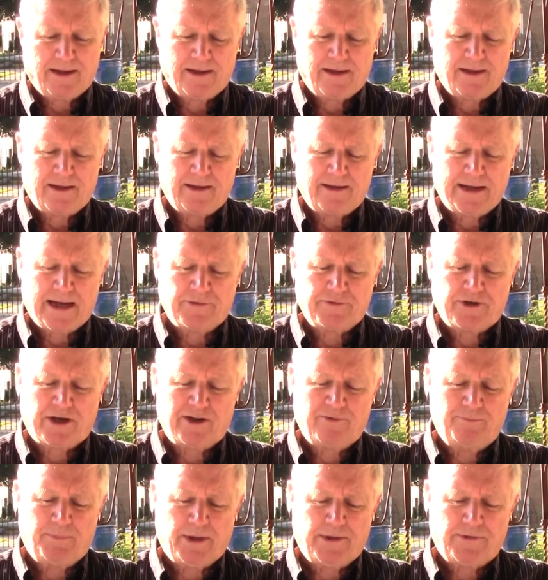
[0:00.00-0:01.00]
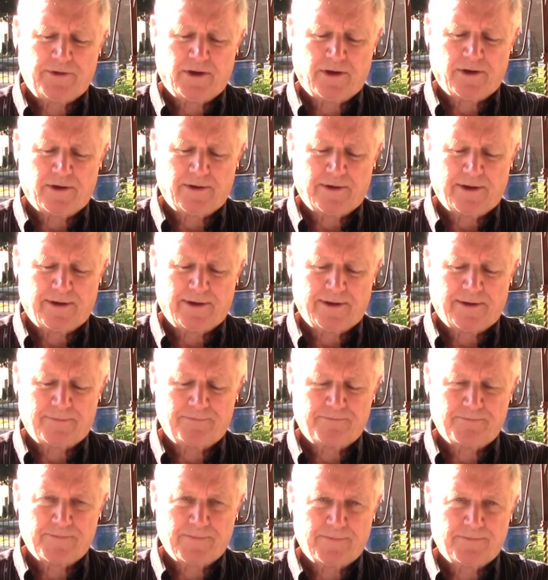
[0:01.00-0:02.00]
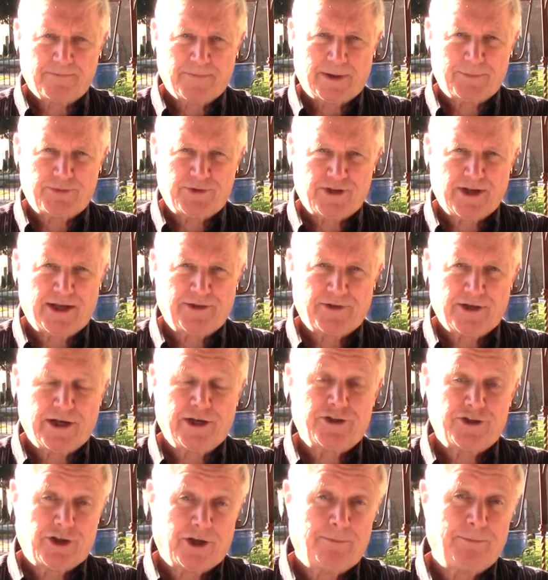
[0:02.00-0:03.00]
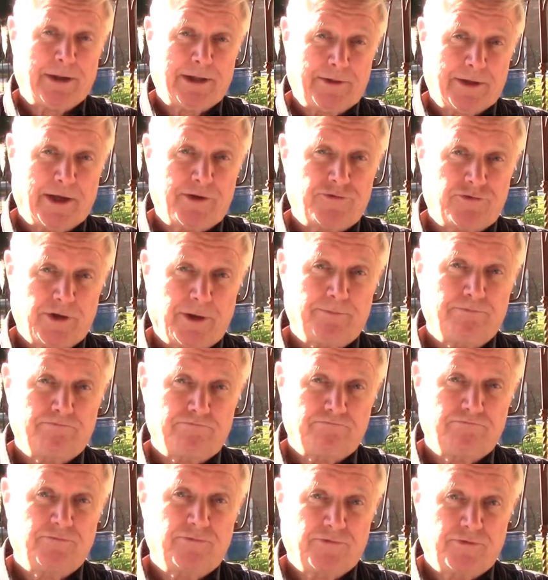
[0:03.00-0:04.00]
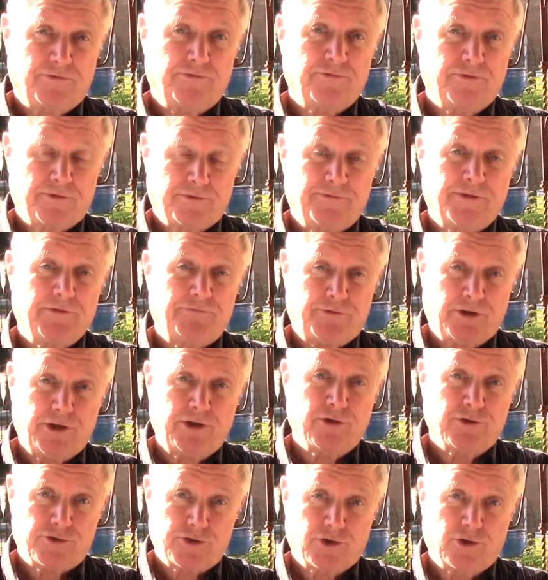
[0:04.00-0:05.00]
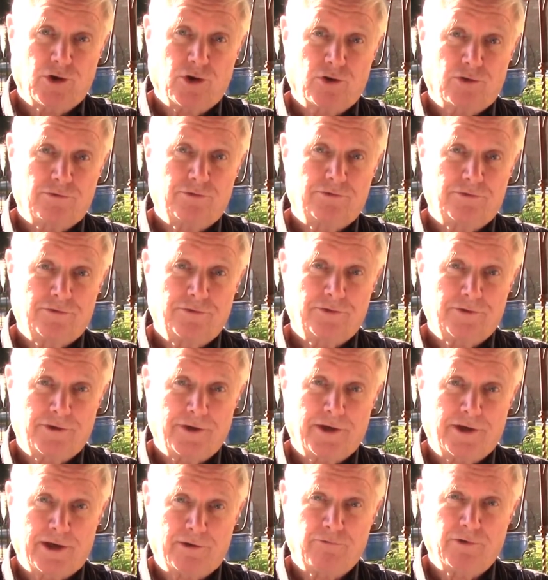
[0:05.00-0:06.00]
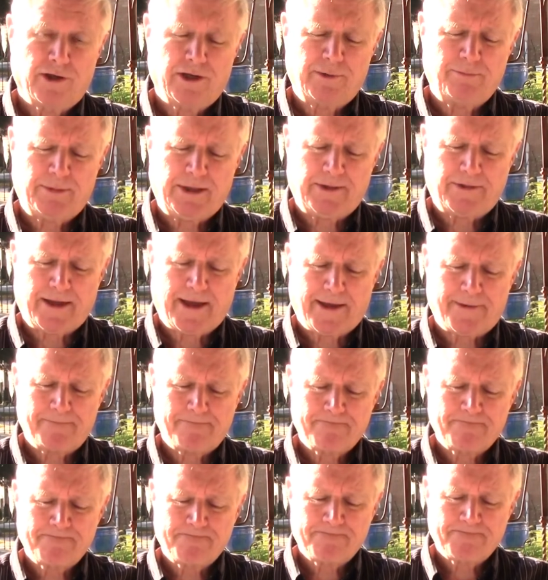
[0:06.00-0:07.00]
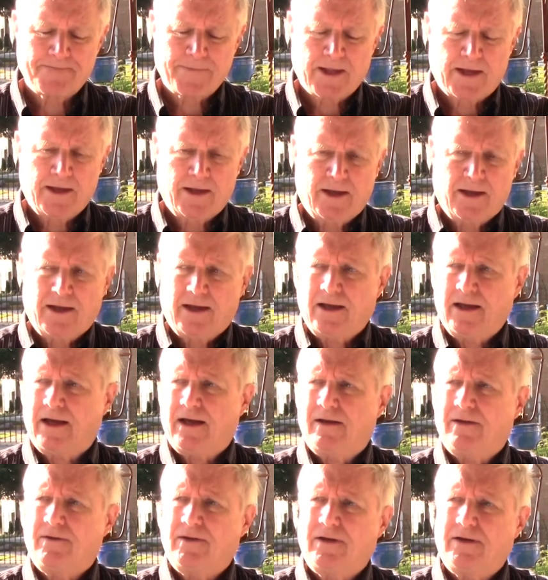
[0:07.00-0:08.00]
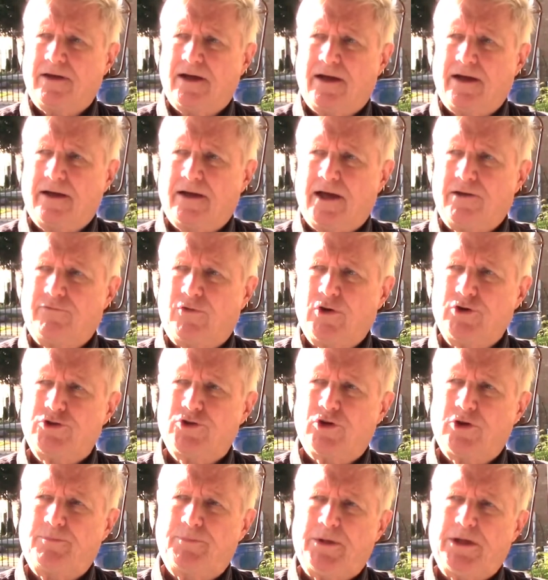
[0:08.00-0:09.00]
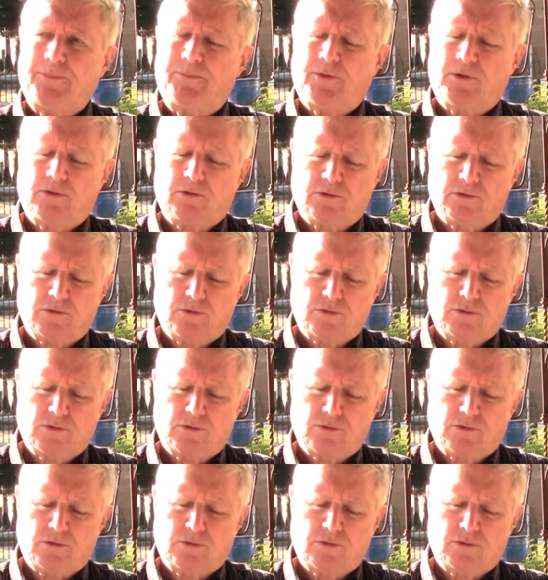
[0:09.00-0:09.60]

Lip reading: Now that I've been there, I'm saying that I should have made that trip 50 years ago, and I really mean that. I've always heard people